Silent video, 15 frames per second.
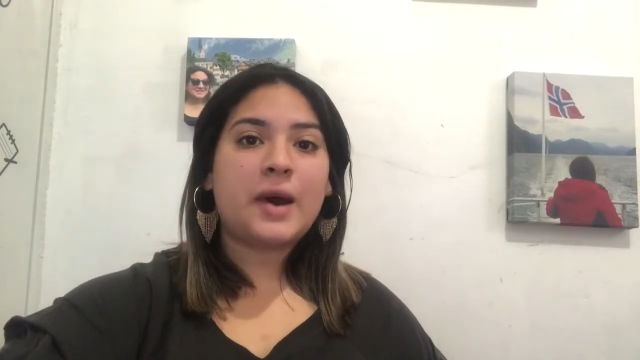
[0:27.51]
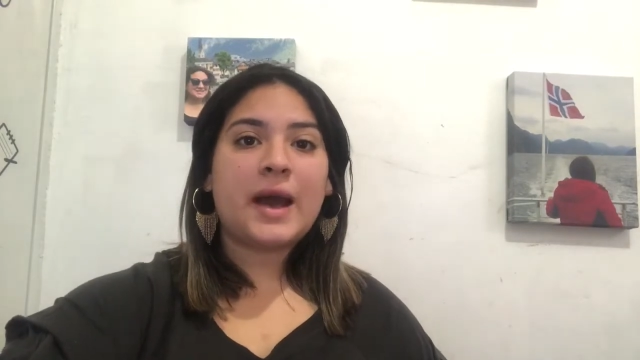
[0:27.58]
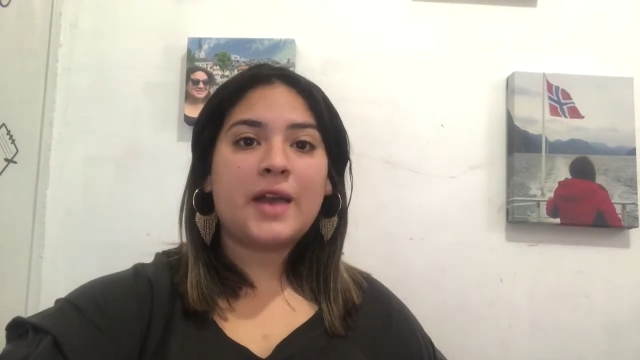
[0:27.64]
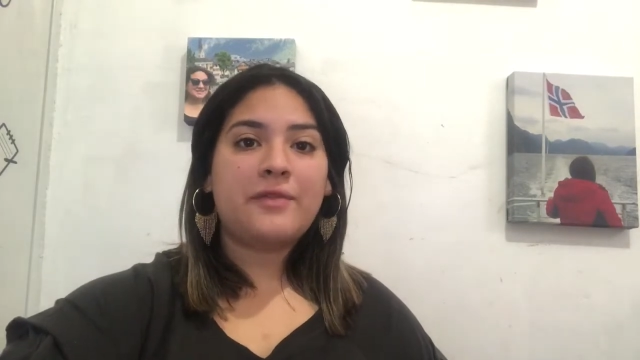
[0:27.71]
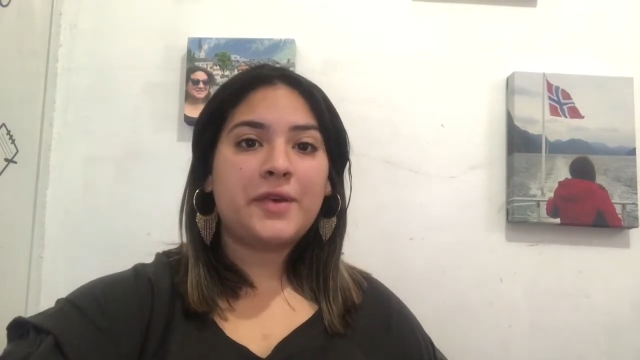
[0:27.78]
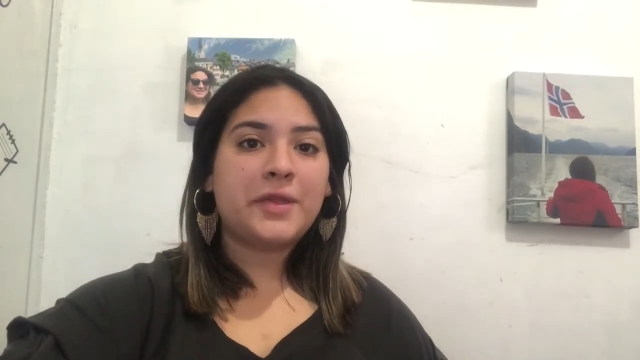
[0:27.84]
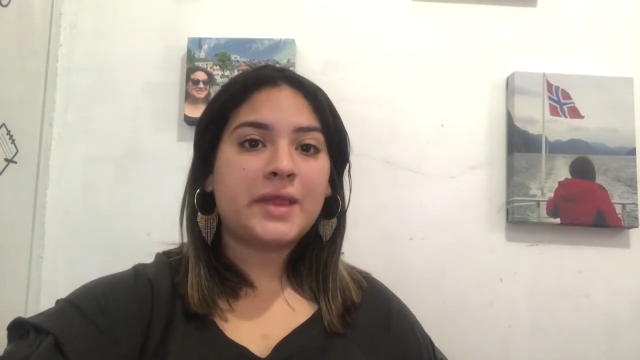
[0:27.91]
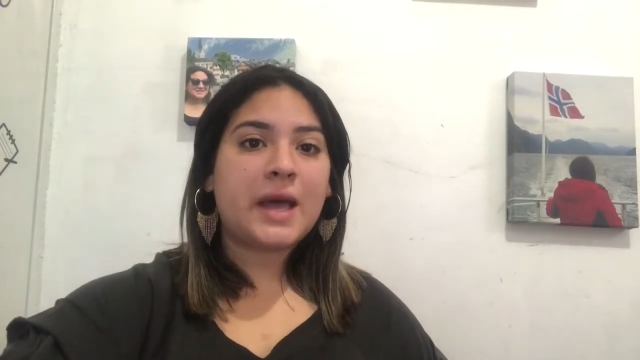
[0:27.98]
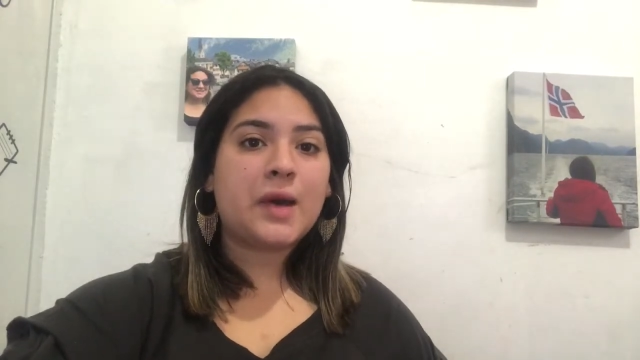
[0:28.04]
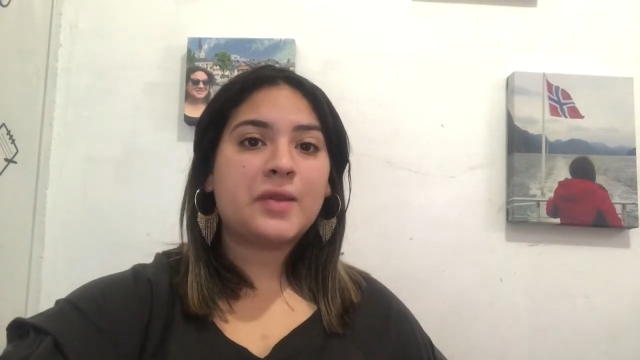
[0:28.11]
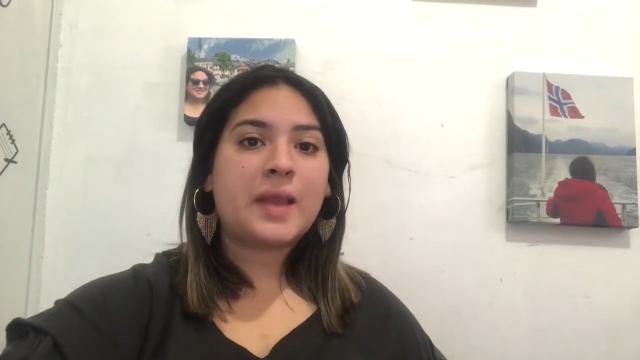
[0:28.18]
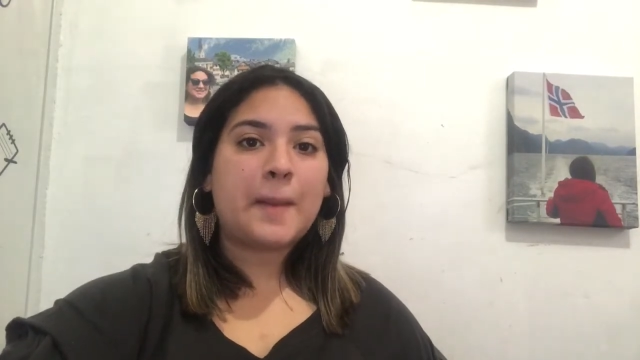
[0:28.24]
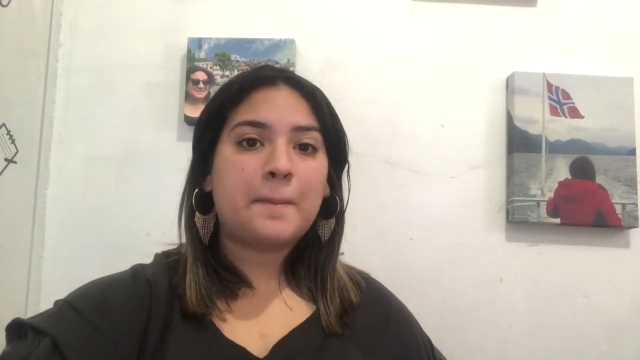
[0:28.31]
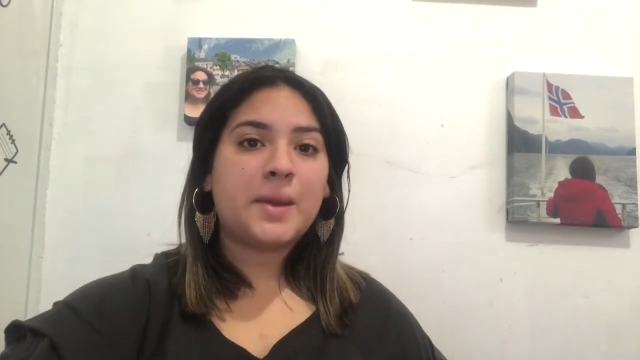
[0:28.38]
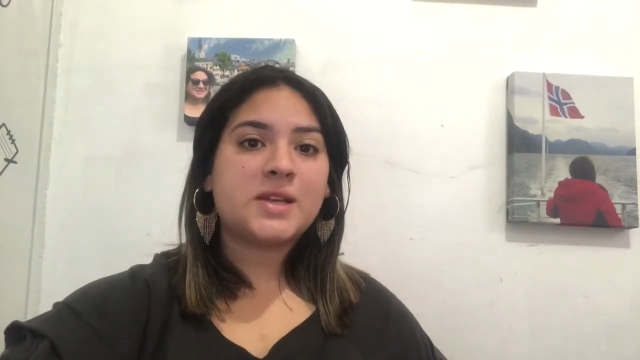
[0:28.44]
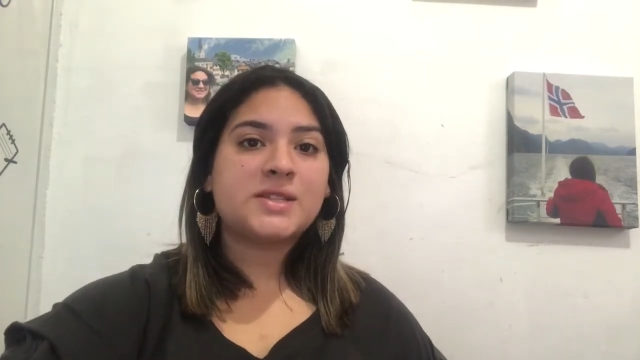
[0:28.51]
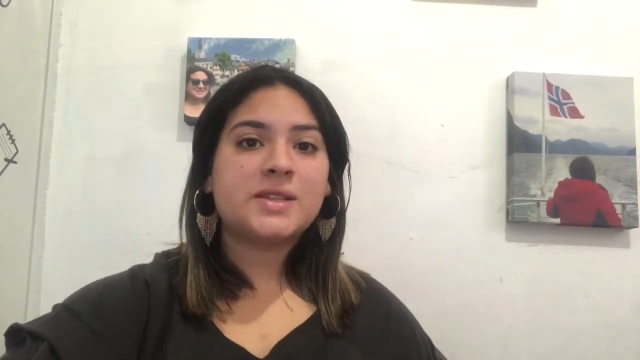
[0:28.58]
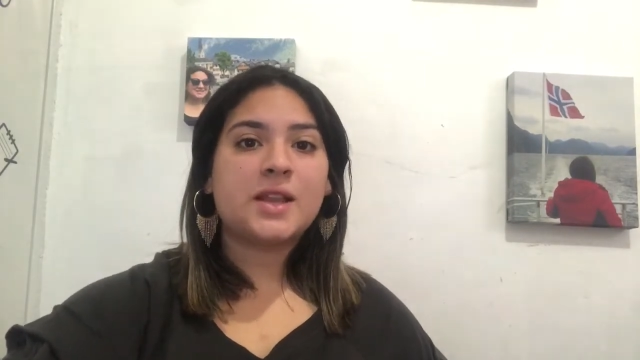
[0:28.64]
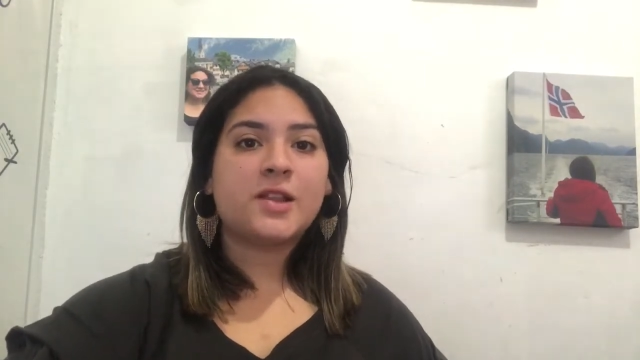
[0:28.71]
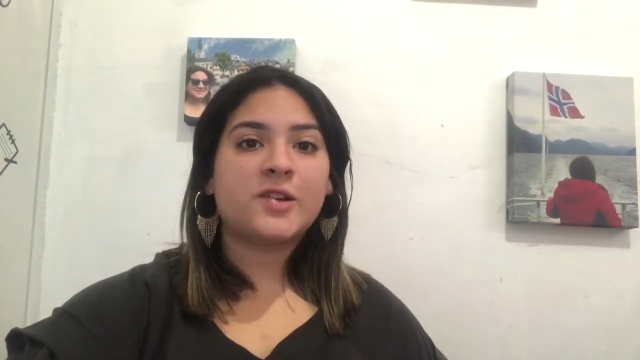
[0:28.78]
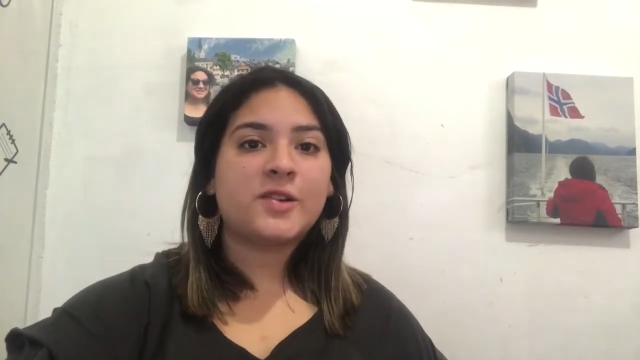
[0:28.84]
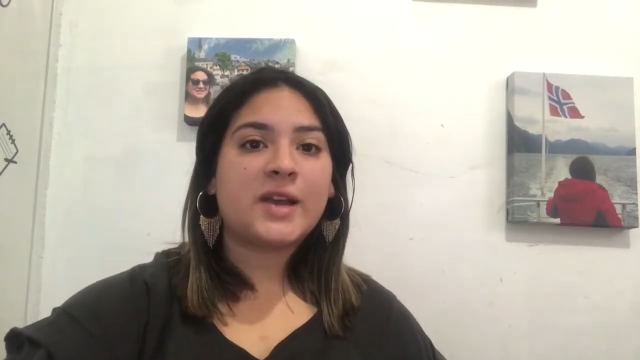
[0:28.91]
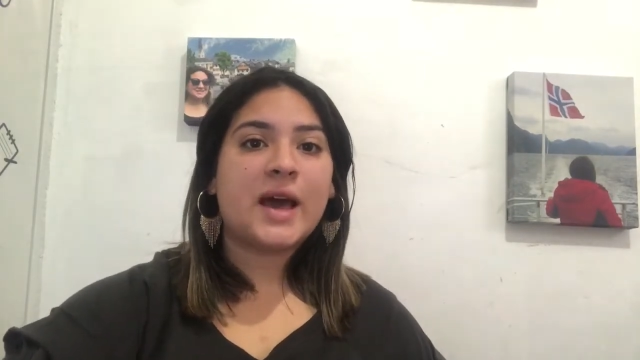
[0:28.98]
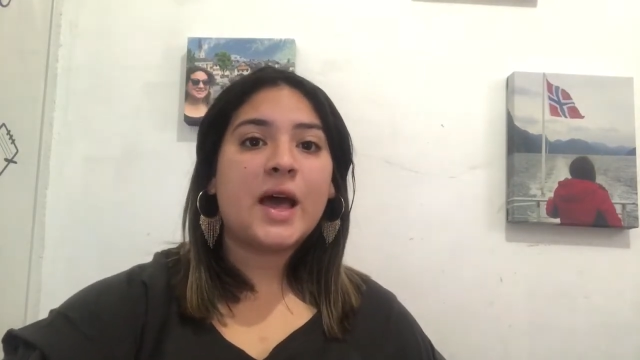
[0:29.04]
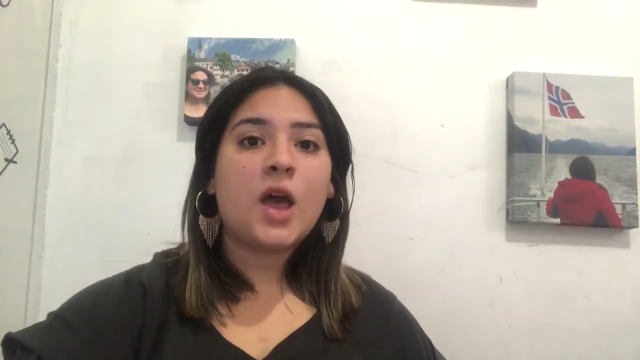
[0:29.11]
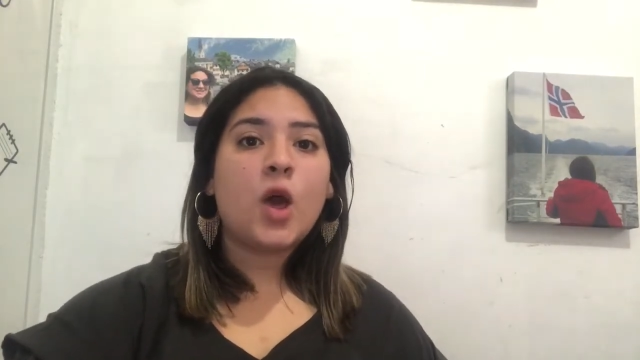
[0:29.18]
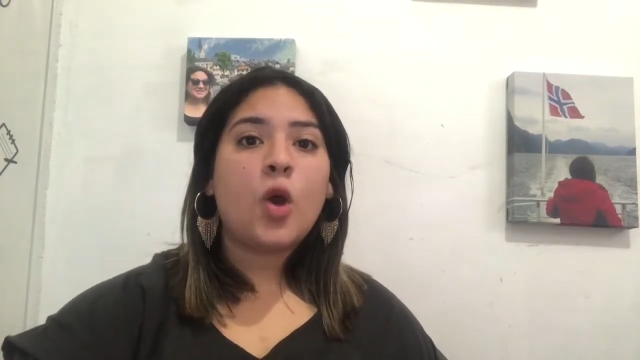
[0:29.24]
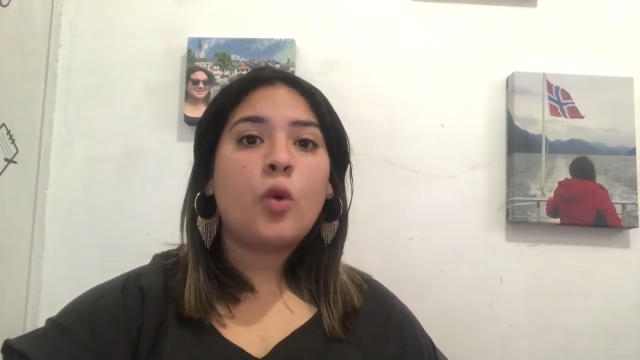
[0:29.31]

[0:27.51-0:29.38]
I found out that Barcelona